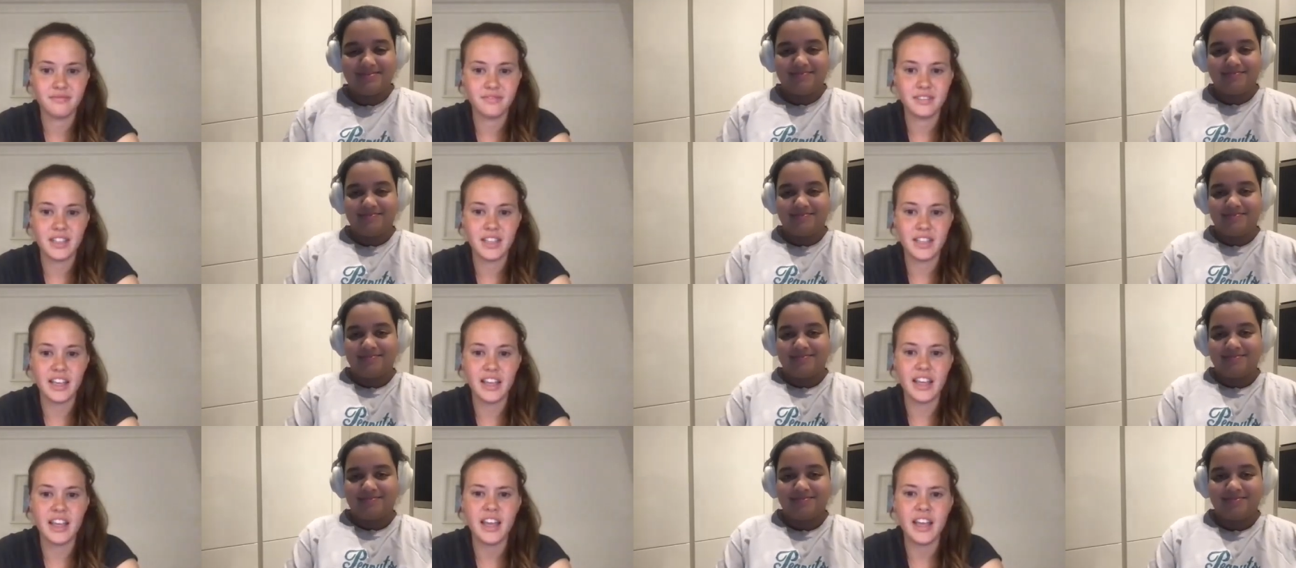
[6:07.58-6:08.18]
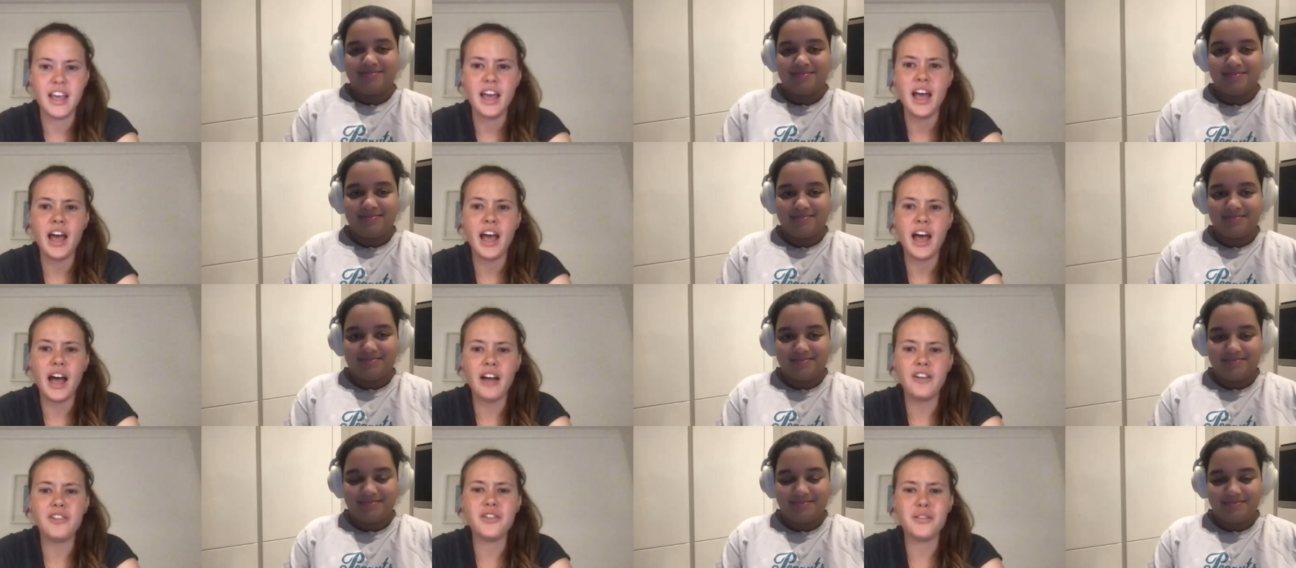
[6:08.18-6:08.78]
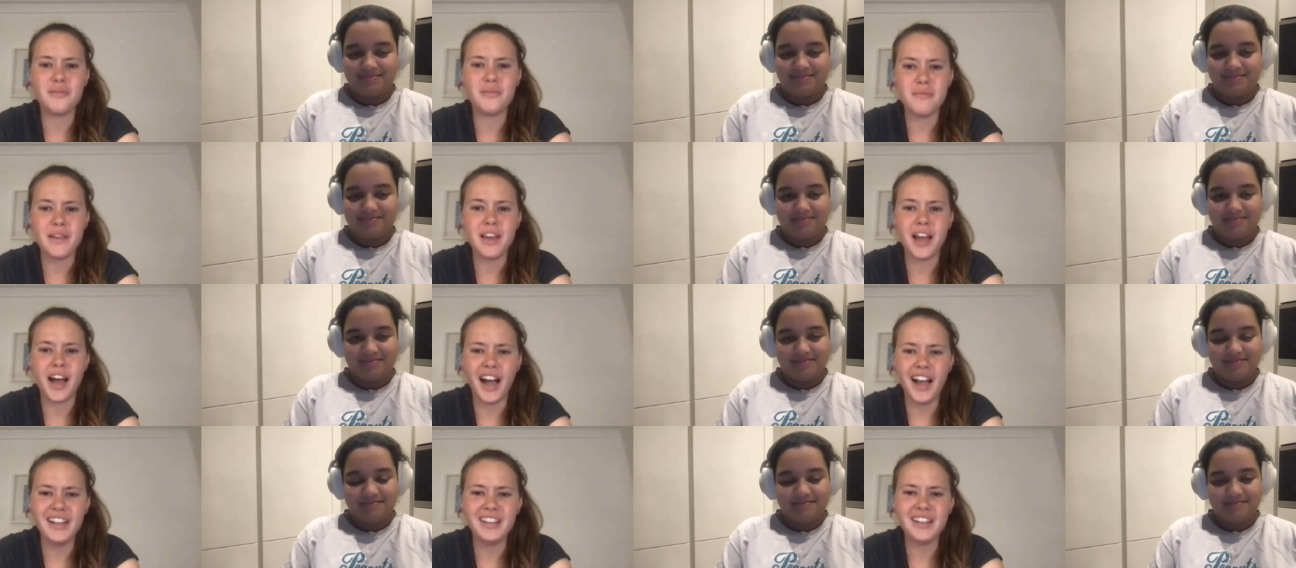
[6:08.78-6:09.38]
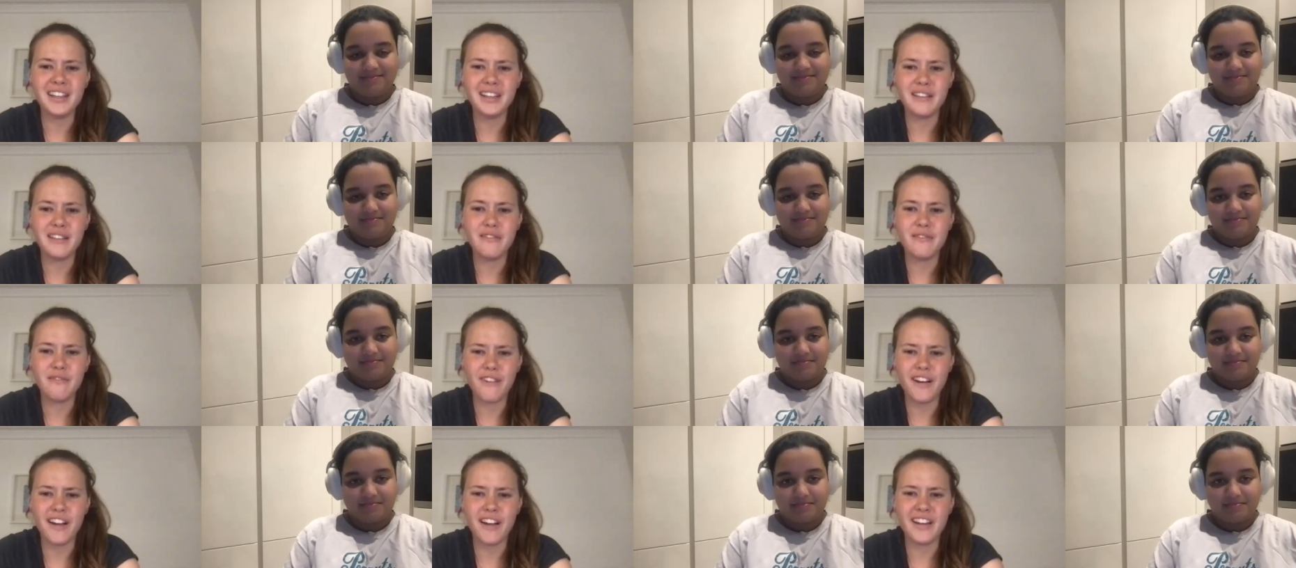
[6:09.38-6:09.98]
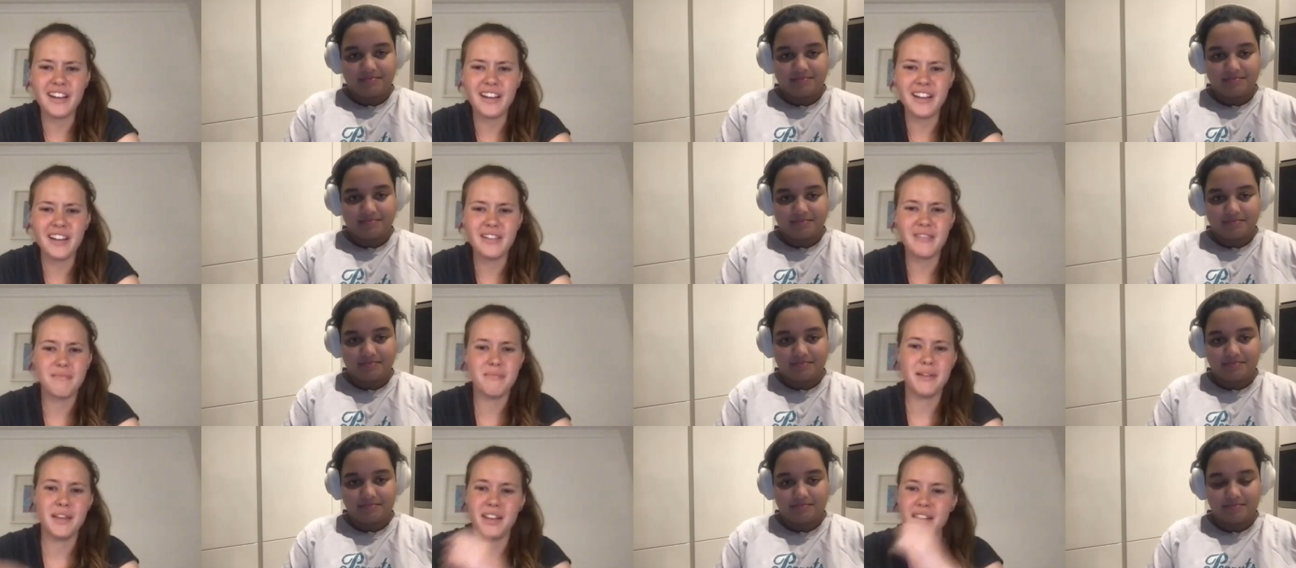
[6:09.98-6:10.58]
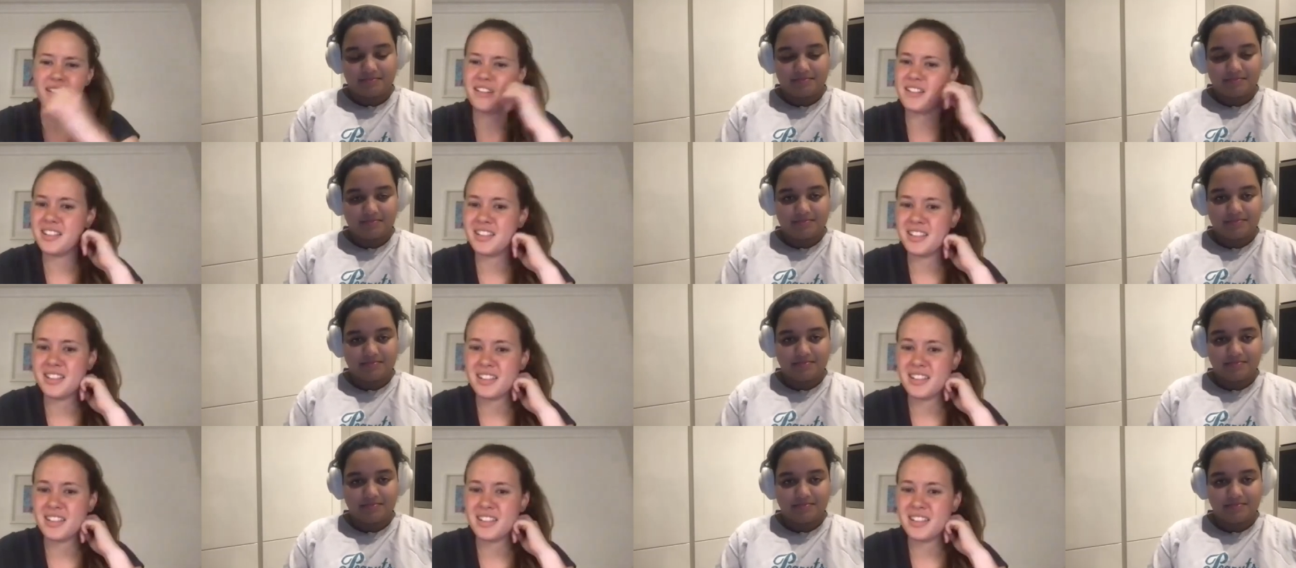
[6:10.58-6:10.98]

Speaker 1: yeah I'll I did find a little bit